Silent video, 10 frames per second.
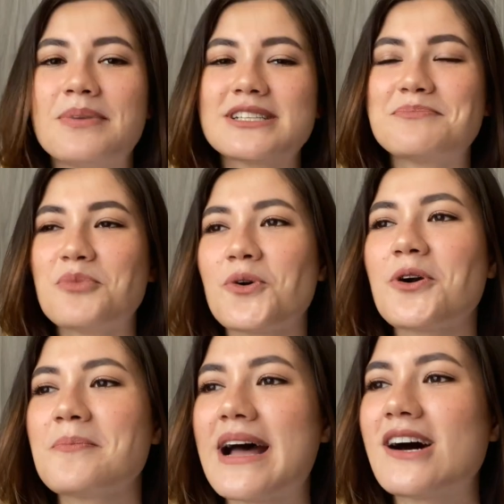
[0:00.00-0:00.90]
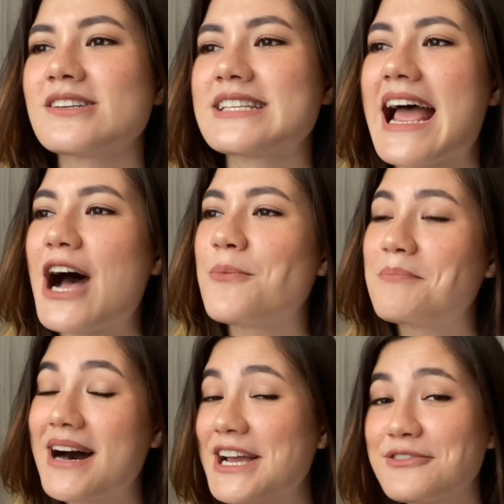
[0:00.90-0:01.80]
but more about how
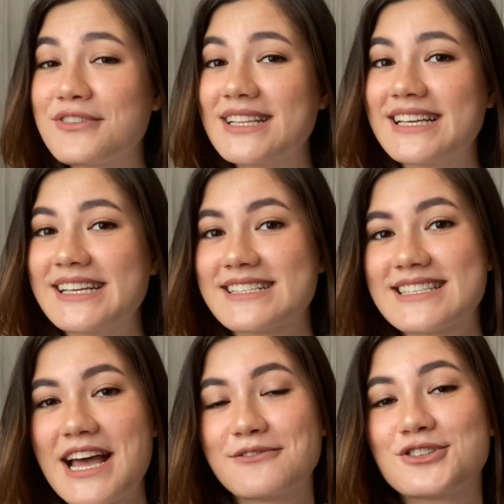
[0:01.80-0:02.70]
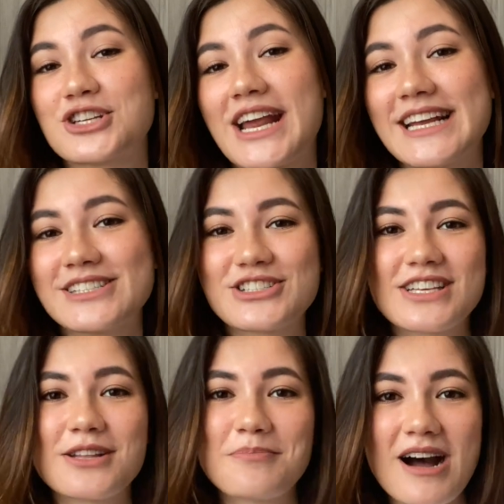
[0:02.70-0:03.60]
my feelings have changed
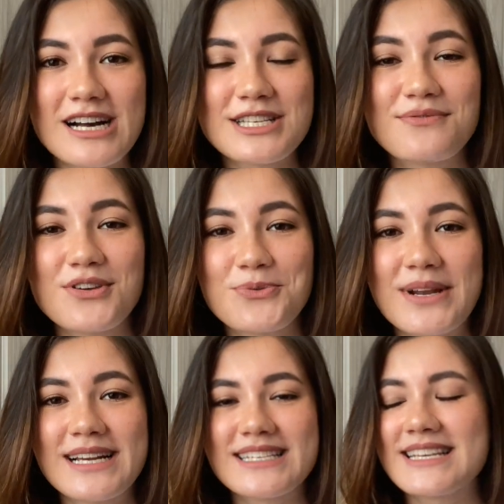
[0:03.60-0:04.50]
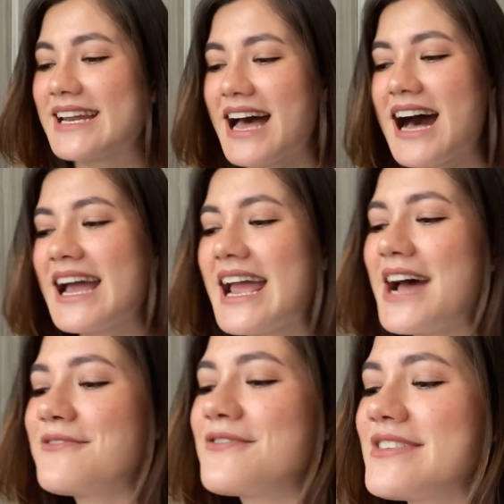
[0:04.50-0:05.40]
in the past few weeks. And I
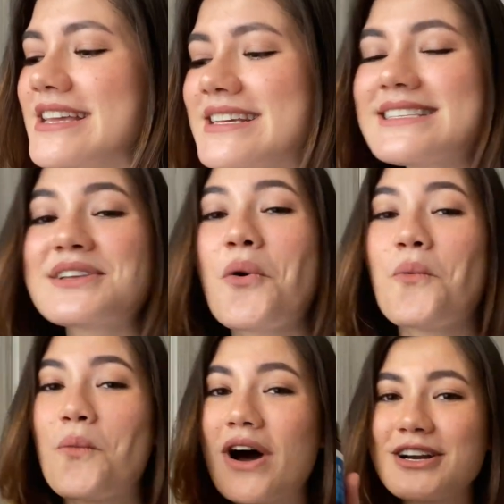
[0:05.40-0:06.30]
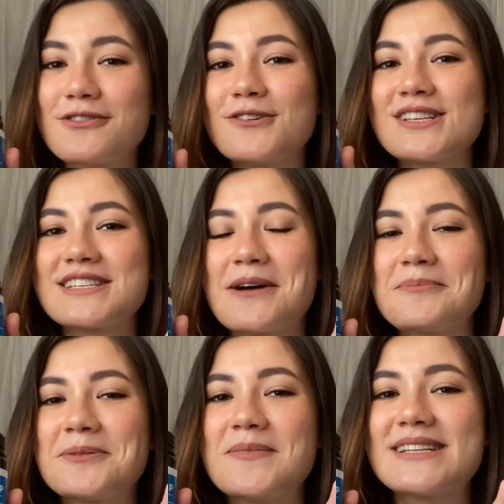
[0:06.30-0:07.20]
have these wonderful
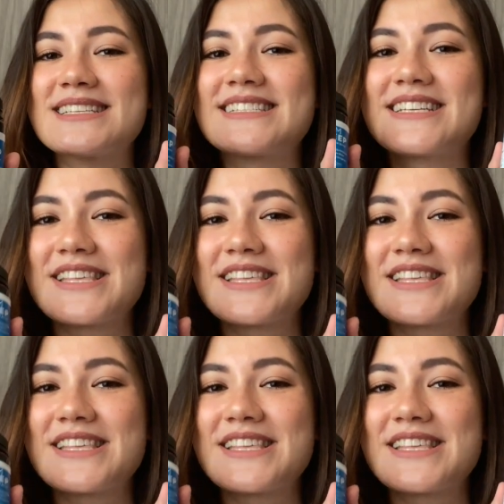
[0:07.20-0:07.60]
supplements to